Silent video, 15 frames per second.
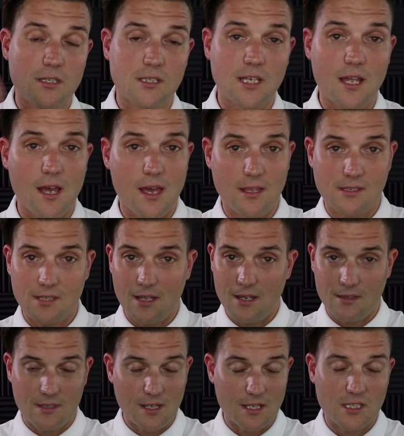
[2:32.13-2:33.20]
It's,
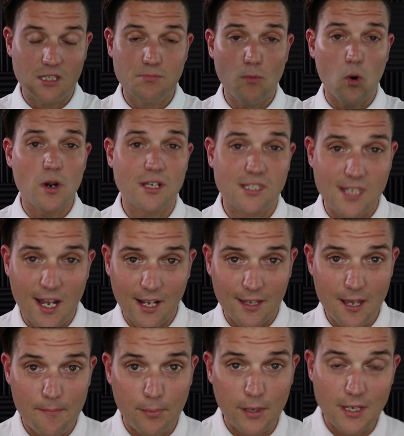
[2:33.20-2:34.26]
it, it's just more
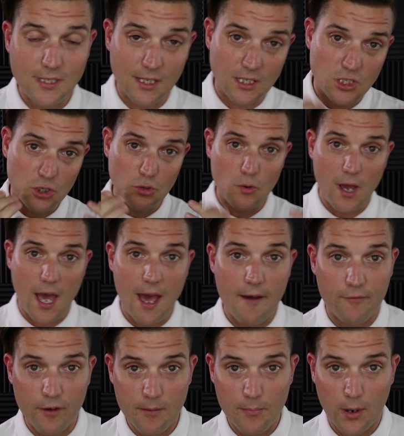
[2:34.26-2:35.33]
aesthetically pleasing to
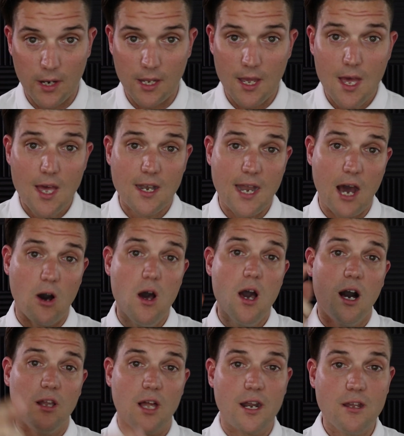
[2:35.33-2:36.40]
everybody. Now,
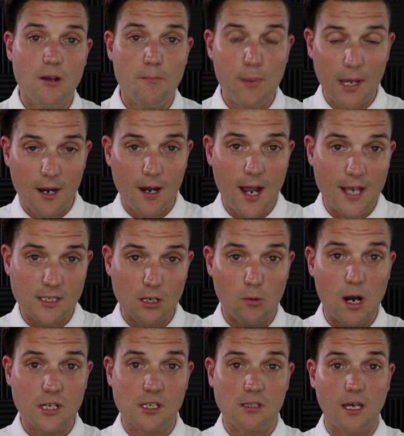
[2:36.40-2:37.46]
a lot of you bigger guys that are
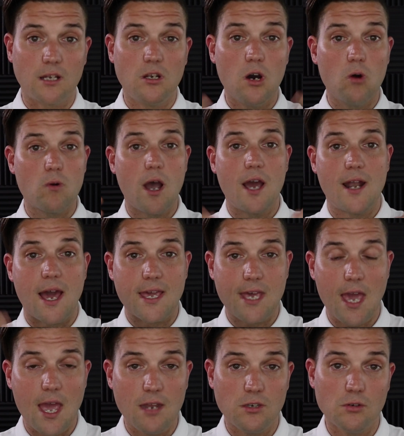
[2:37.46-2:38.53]
watching is like, no, Ryan, I
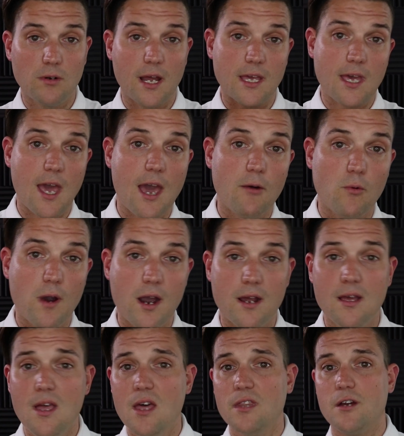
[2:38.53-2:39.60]
can't do it. I can't wear
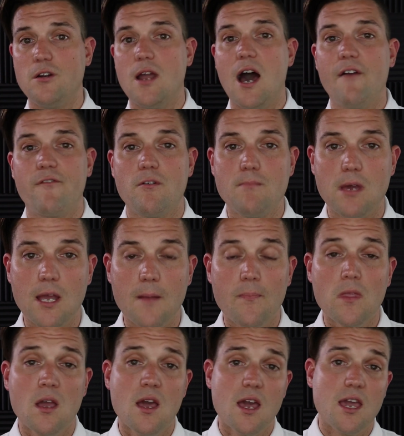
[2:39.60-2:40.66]
it. They're not for me.
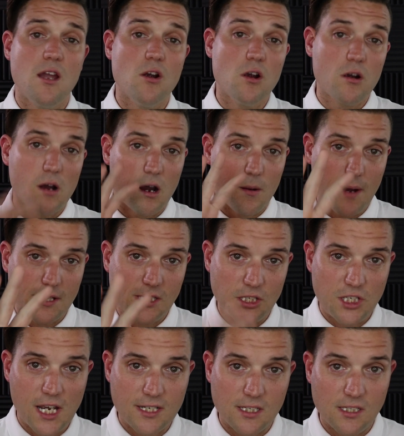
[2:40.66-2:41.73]
Here are my
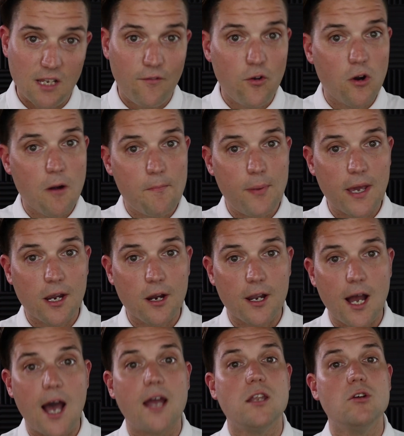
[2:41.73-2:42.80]
suggestions. If you're a bigger
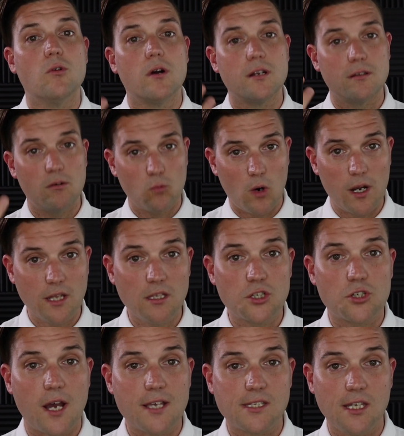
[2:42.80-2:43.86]
guy and you are wanting to
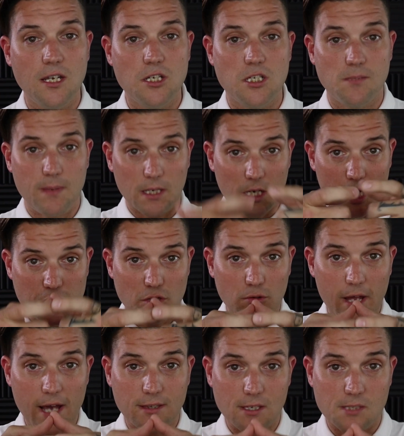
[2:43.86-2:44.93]
try skinny jeans because you
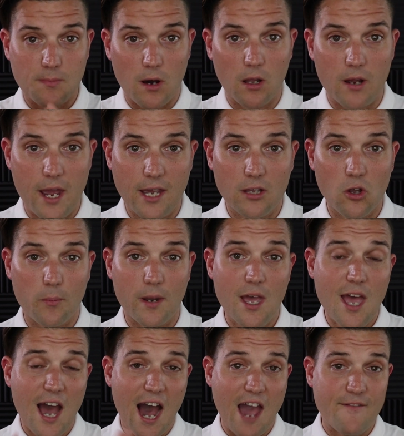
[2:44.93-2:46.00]
like the smaller ankle open,
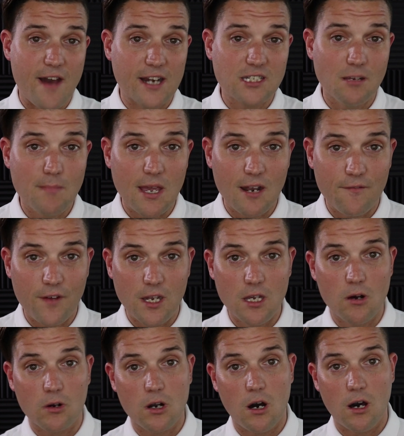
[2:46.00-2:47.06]
I've actually made a
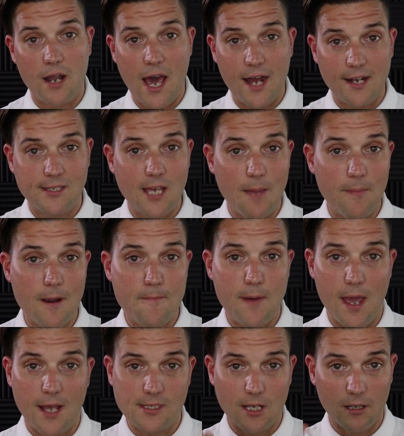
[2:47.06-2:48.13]
video called How to Tape Your
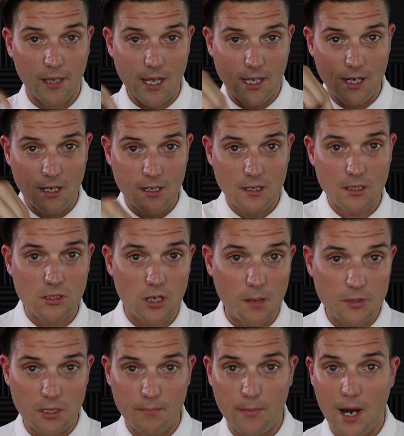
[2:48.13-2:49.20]
Pants. I'll link it in the
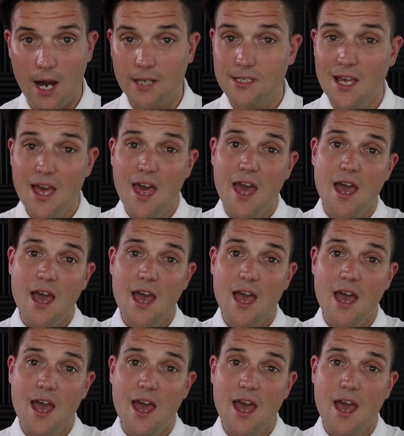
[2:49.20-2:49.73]
description box.